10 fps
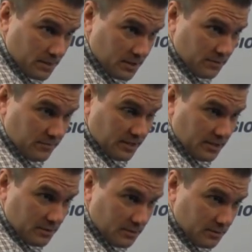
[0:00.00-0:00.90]

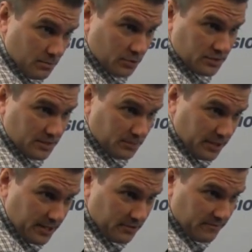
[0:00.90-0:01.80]
like in a
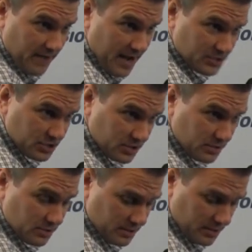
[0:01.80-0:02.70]
multiplanar
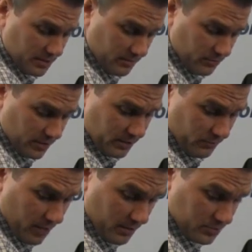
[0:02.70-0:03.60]
fashion, and I'm
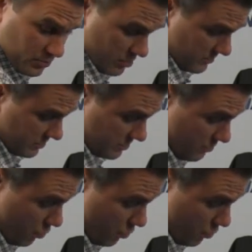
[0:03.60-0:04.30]
bringing Rob's arm into